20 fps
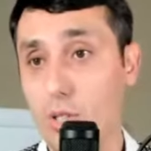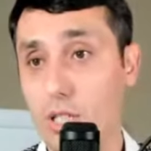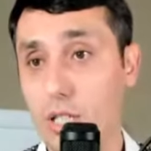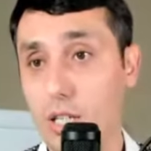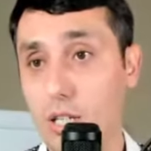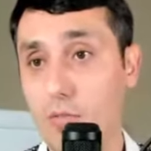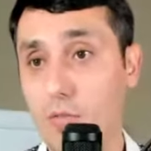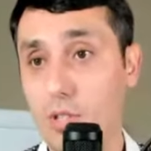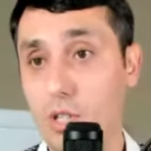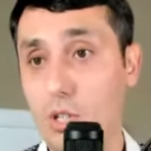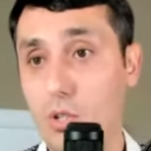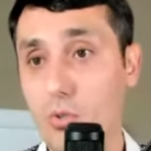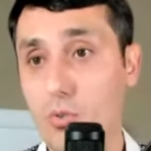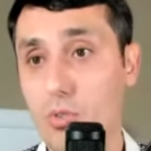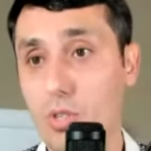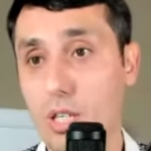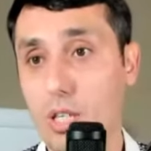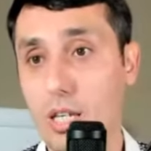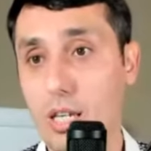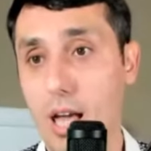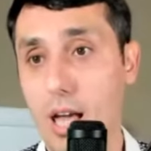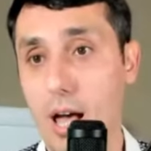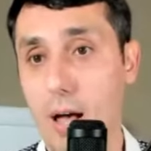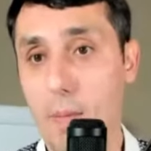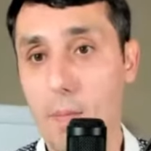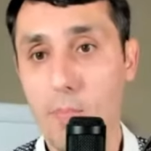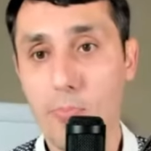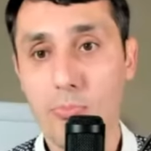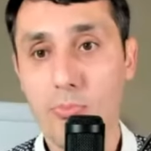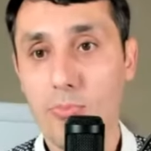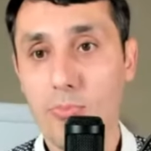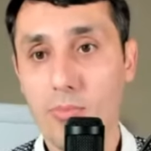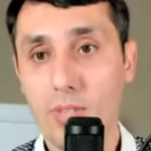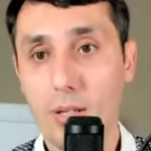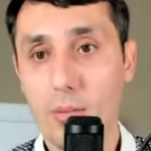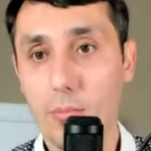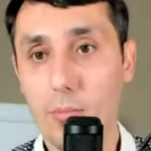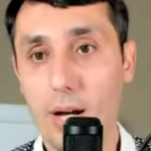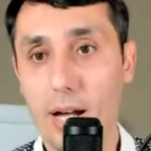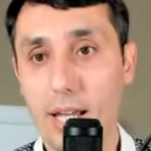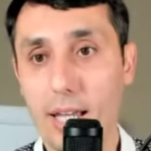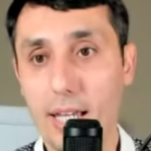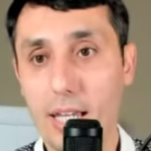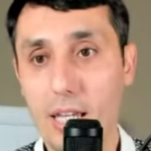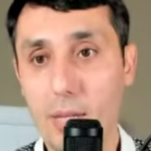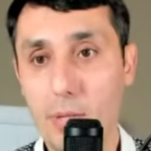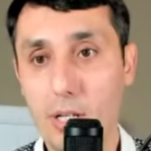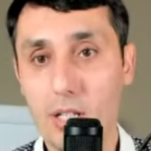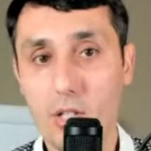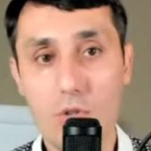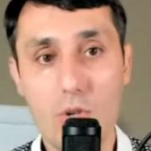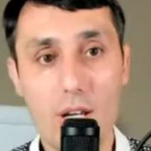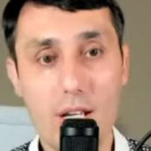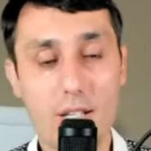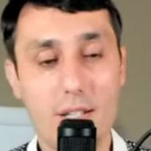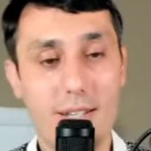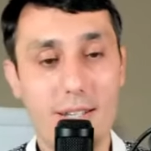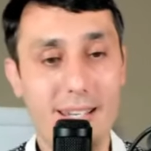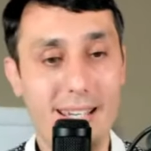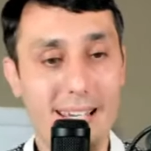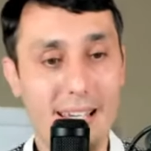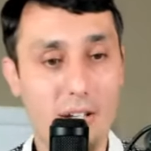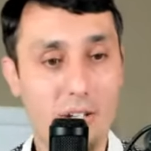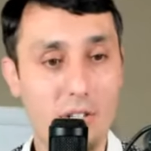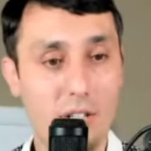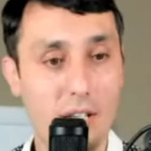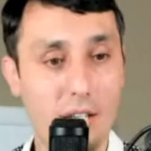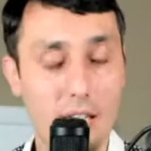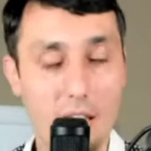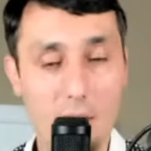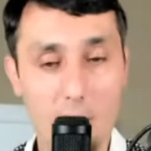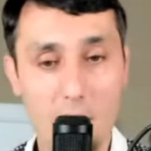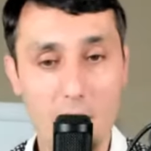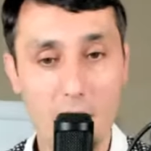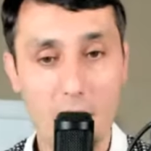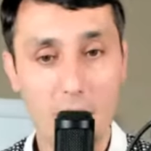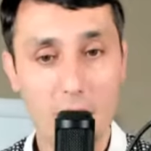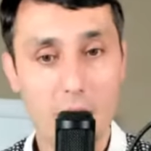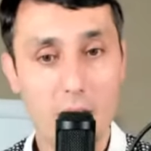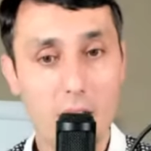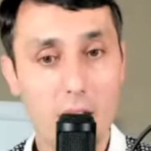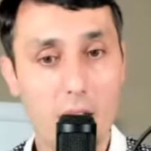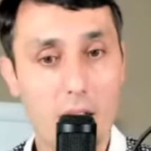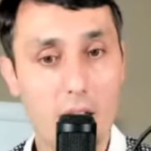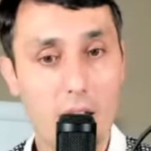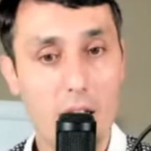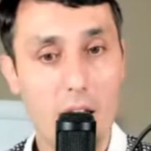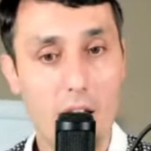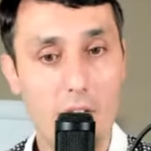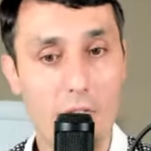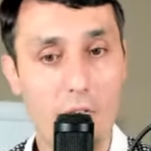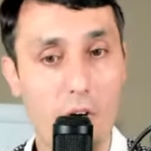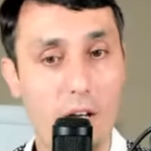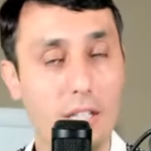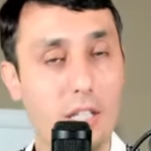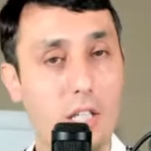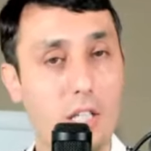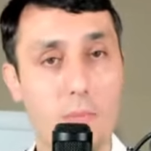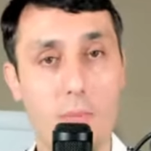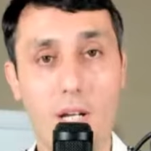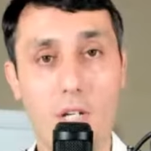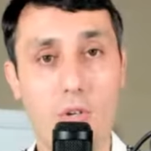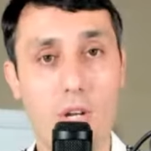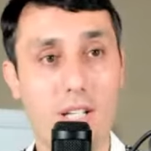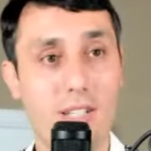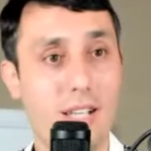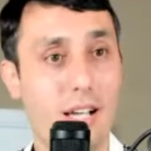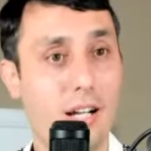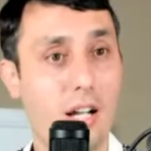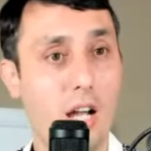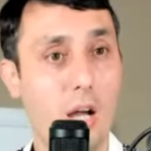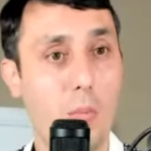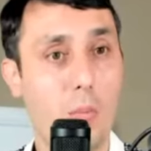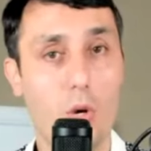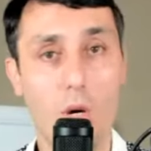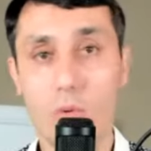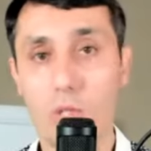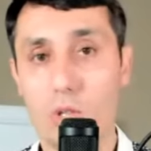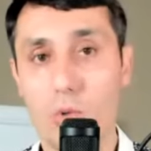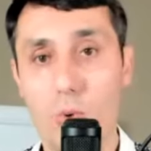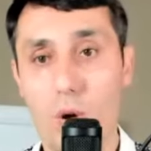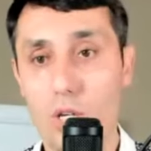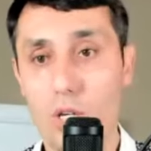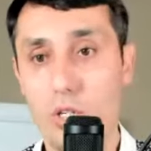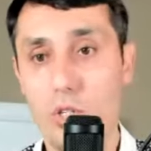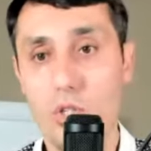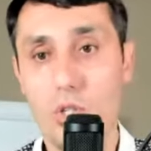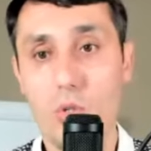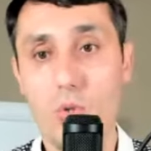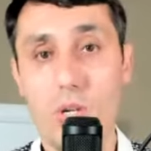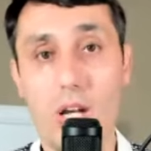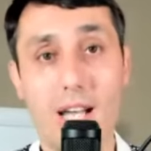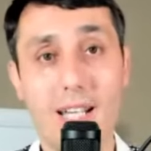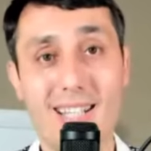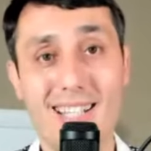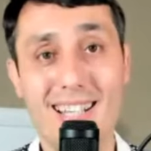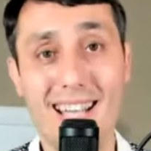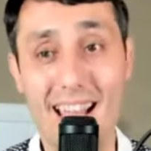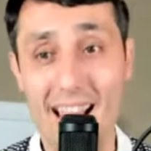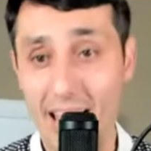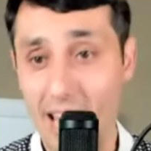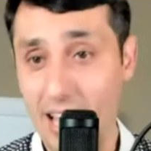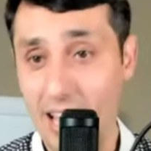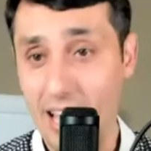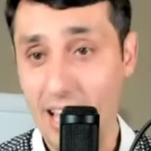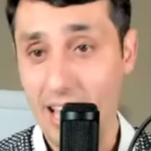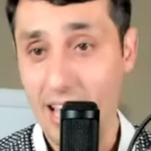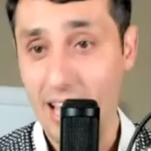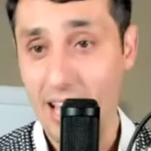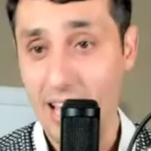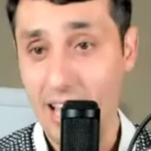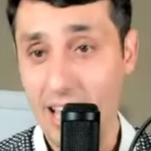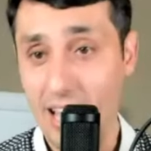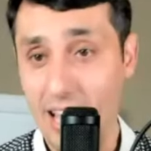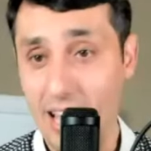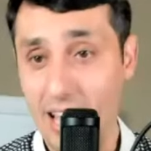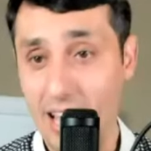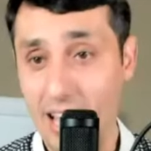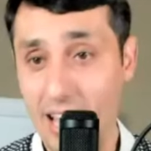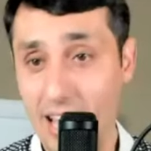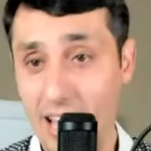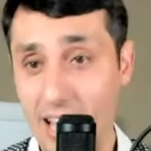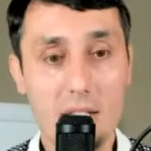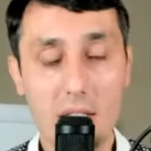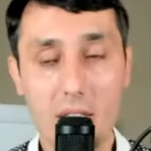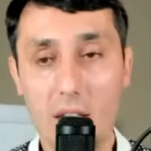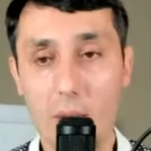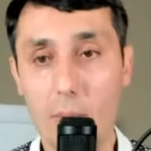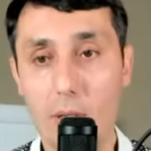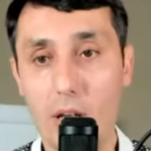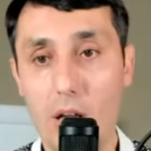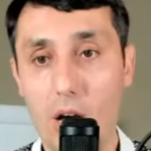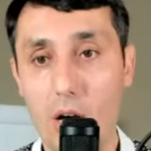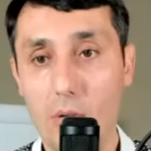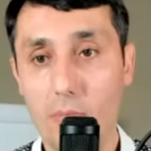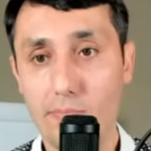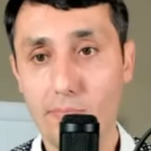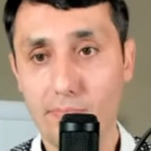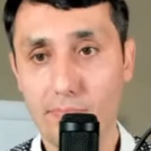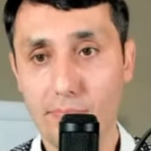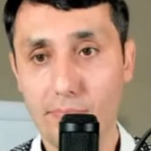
give you the uh, my email address. Here's an email info at dispatchtrucks.com. Whatever the questions you guys have, please let me know.